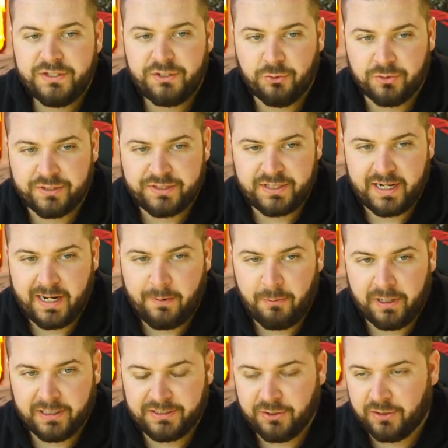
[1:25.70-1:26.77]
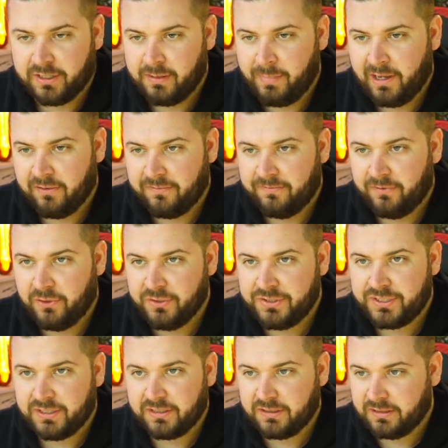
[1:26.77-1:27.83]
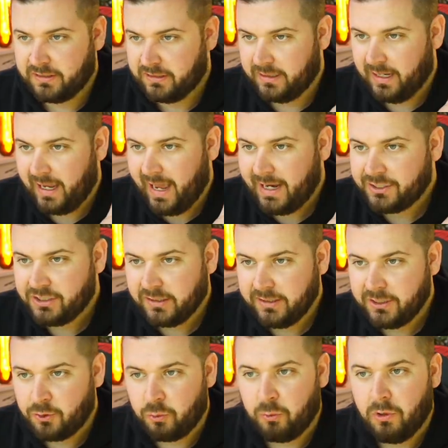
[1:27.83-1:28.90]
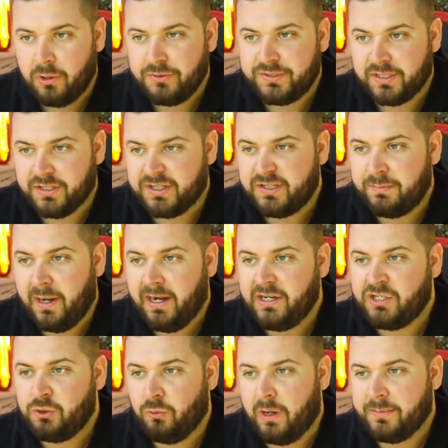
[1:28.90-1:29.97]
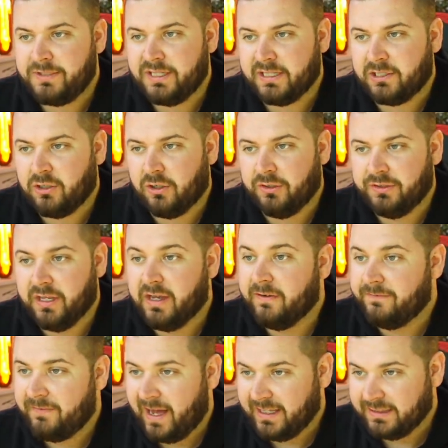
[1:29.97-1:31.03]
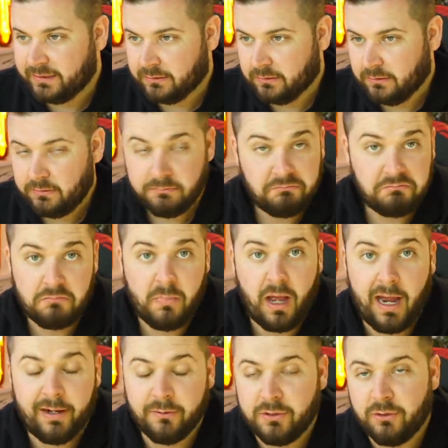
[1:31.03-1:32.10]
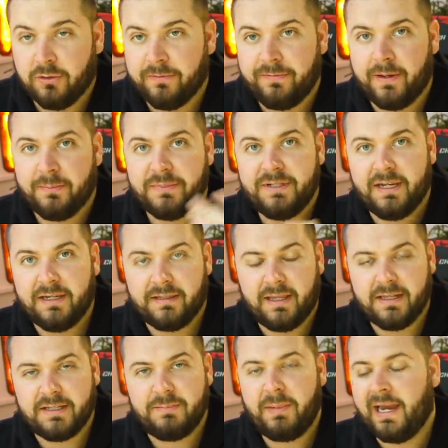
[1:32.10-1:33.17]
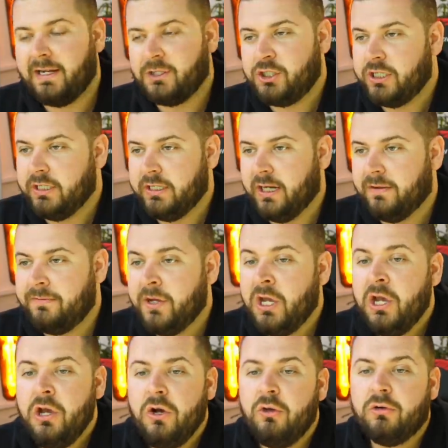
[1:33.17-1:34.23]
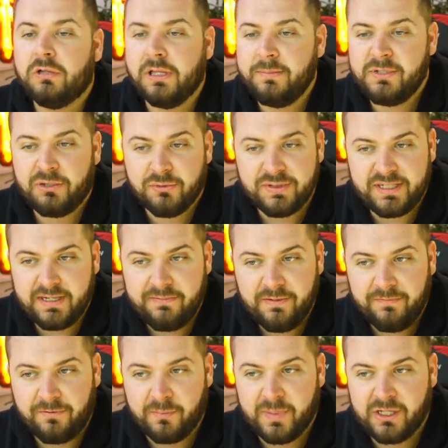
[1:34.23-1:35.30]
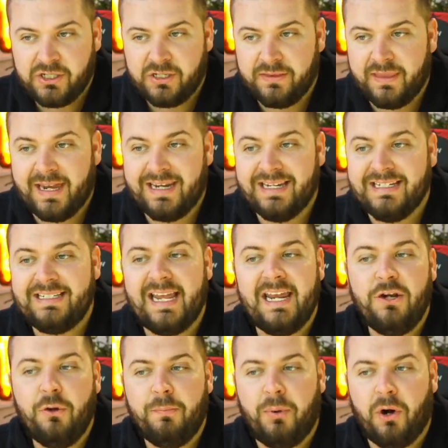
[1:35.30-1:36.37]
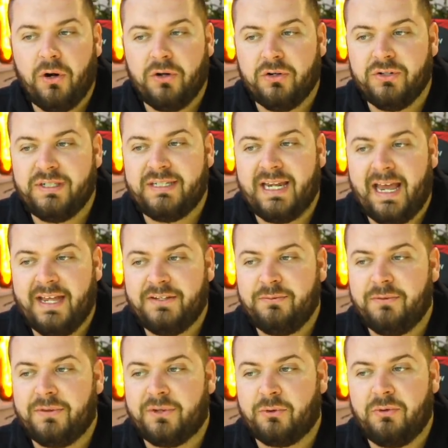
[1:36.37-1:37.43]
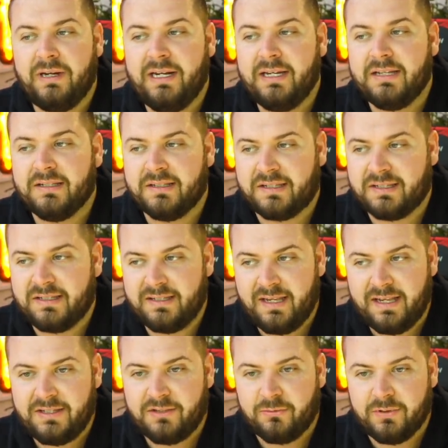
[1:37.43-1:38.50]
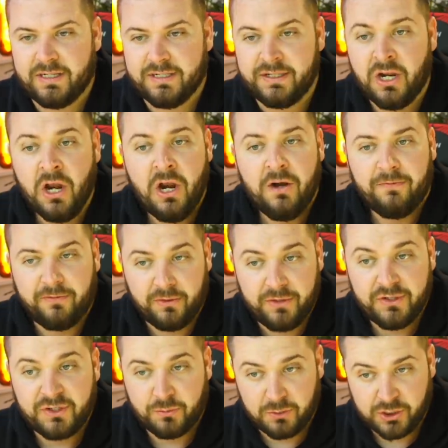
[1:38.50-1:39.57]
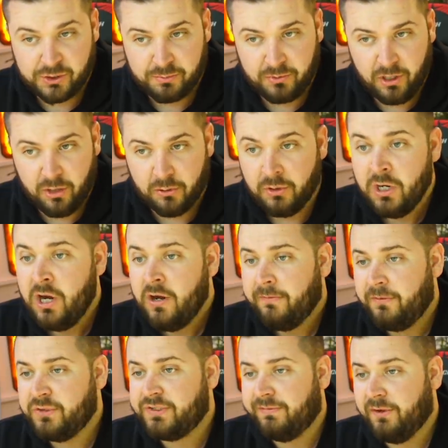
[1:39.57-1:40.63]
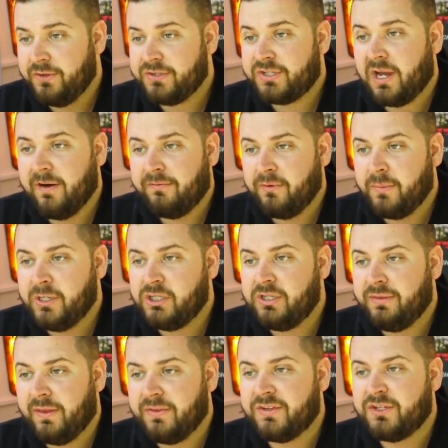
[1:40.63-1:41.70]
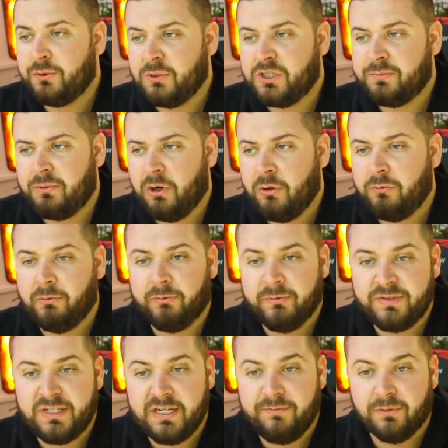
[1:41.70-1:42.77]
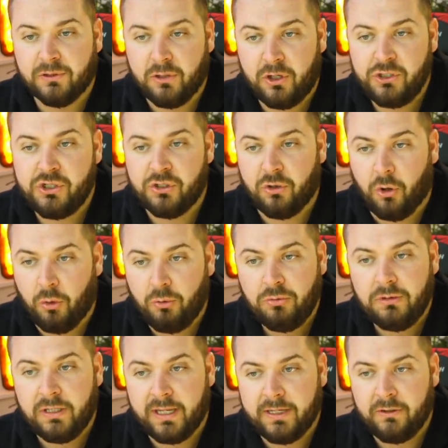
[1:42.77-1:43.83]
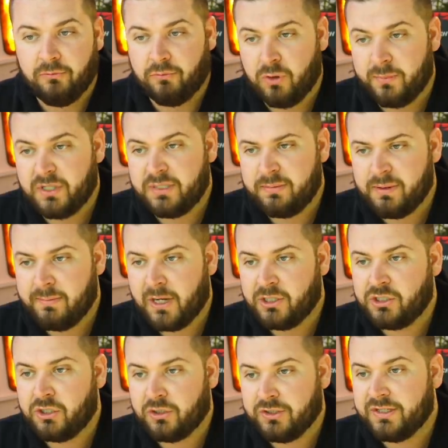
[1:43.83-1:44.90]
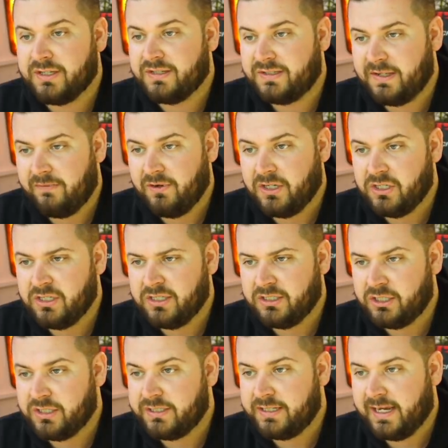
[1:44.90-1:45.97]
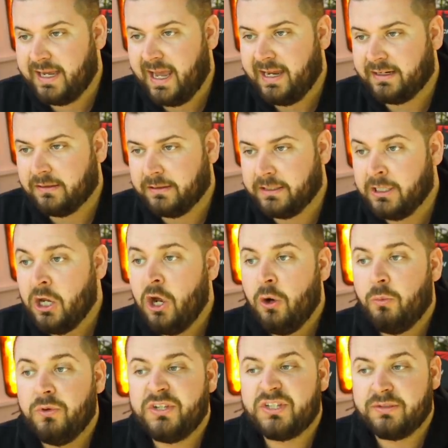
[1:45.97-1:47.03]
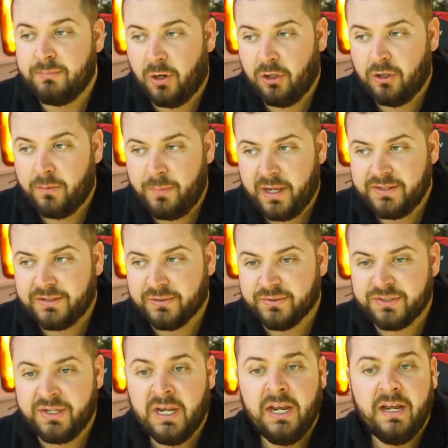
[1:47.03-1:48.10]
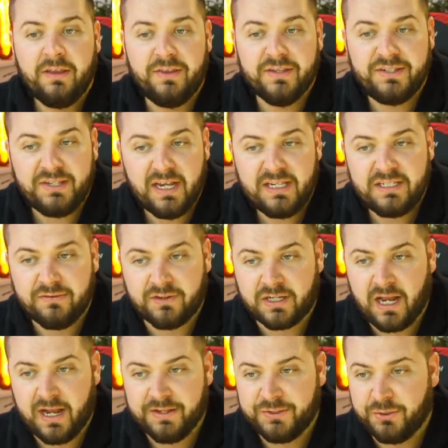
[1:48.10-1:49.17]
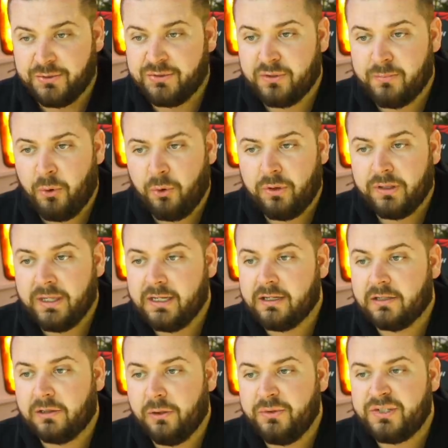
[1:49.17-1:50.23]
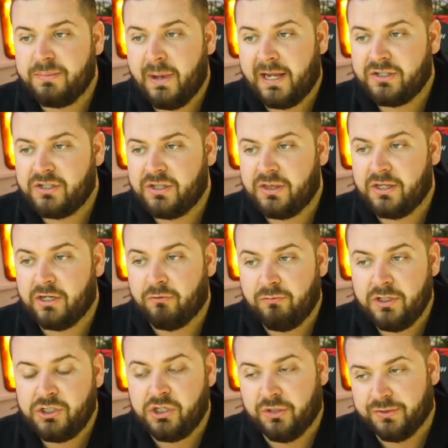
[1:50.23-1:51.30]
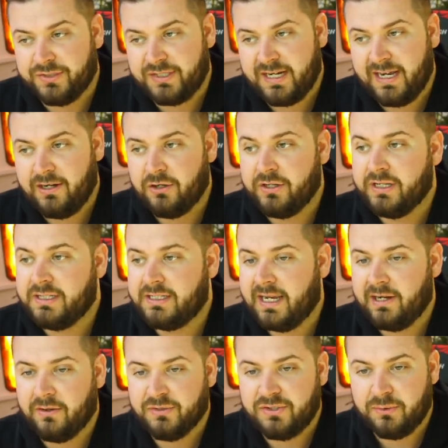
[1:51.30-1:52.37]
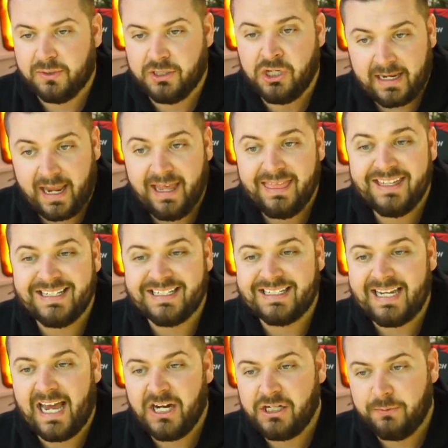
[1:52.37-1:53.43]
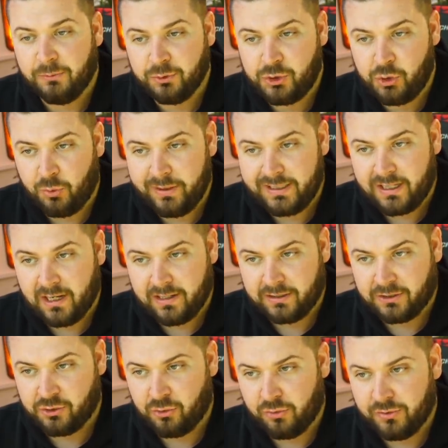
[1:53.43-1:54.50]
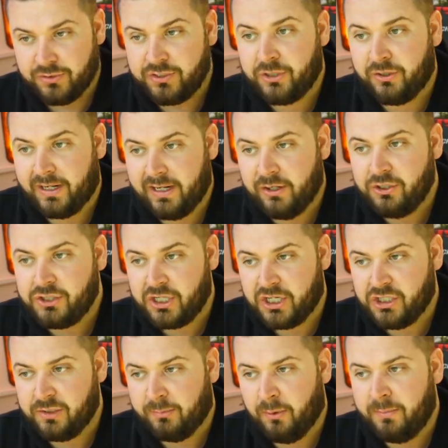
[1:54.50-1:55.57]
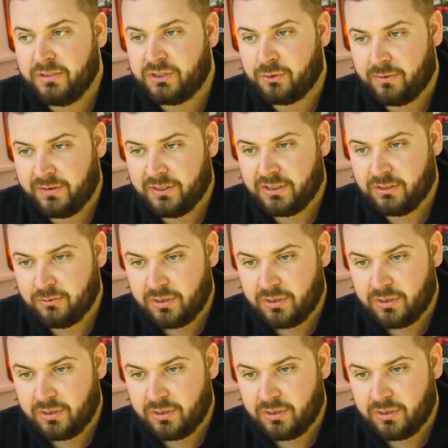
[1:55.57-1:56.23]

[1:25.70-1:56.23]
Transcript: source that I want to talk about first actually quotes a Spanish website called Vandal. I don't know if I'm saying that Spanishy enough, who claims to receive information that Nintendo partners tasked with creating accessories for the Switch Pro. First of all, there's confirmation that the Switch Pro will receive a larger OLED, rumored to be measured seven inches diagonally, with smaller bezels. The size of the console is reportedly a close match to the original standard Nintendo Switch, and that detachable Joy-Con controllers are interchangeable between the two